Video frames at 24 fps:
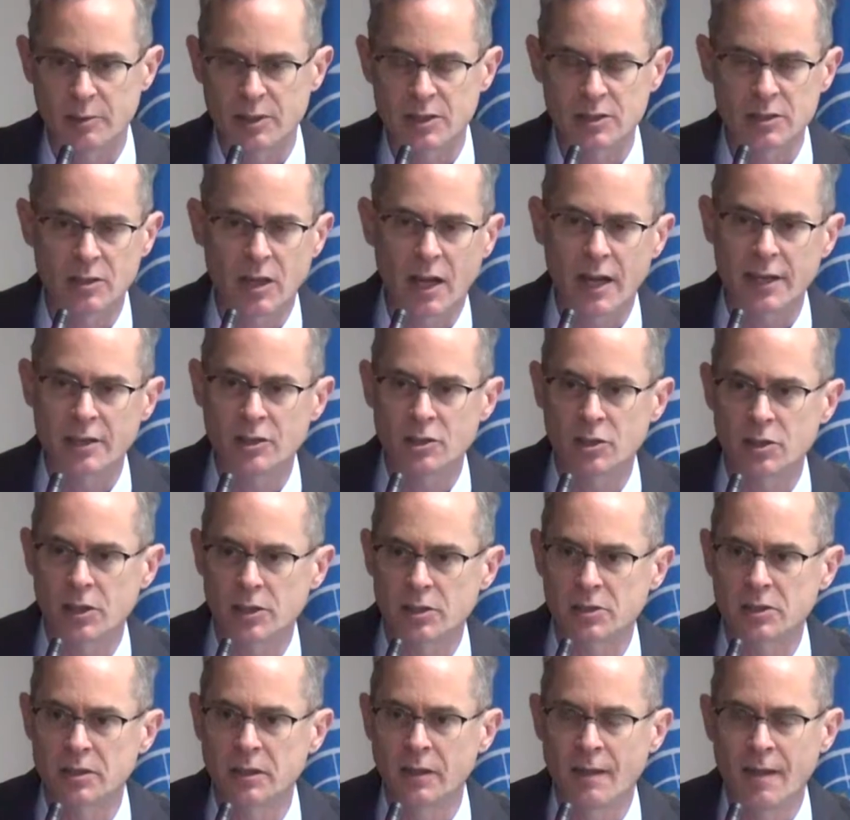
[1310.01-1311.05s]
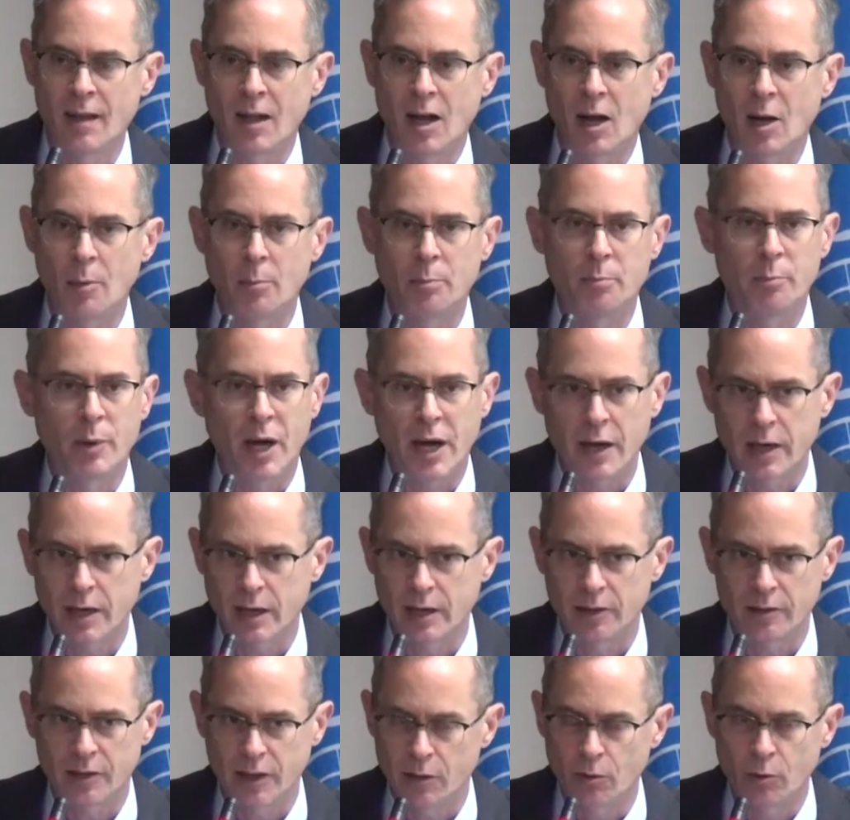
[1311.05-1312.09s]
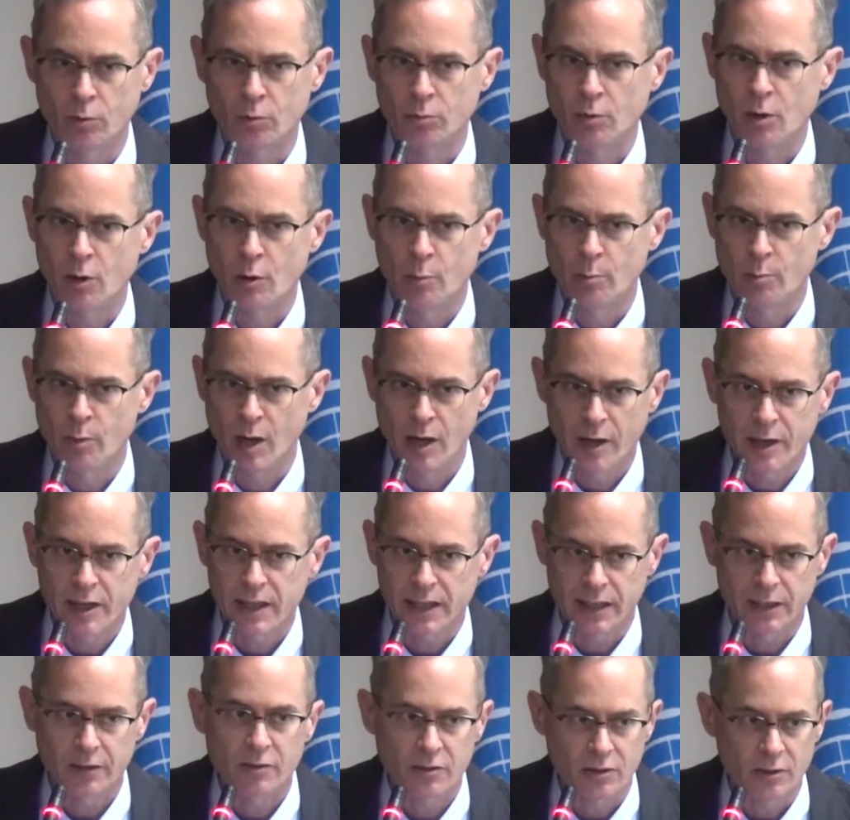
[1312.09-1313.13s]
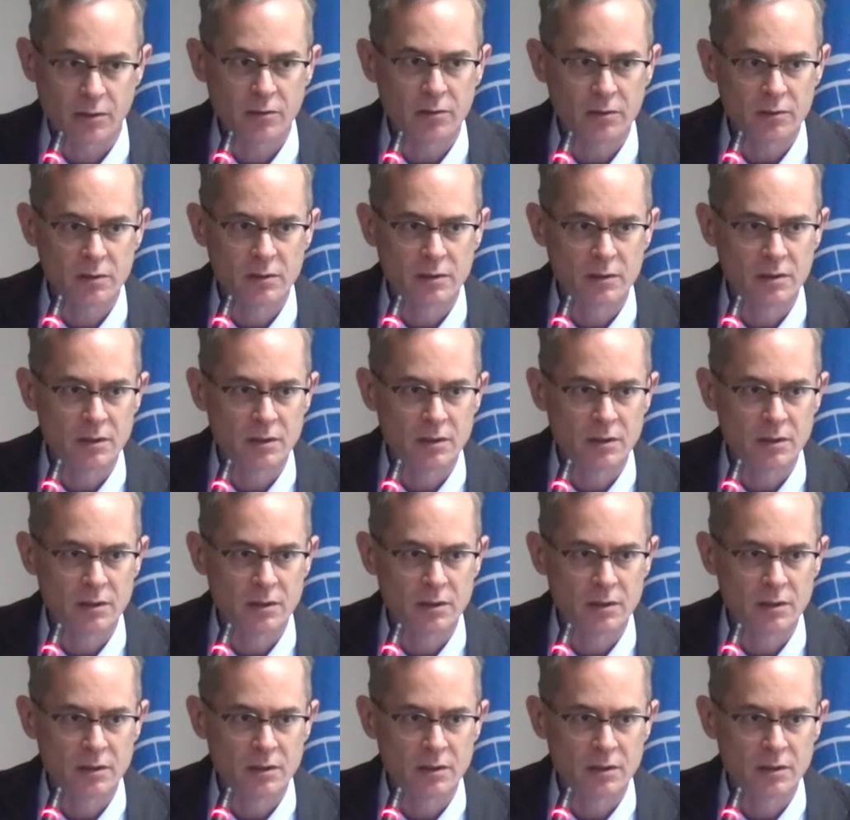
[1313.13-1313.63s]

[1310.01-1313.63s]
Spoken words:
It's not just a bucket that you throw money into.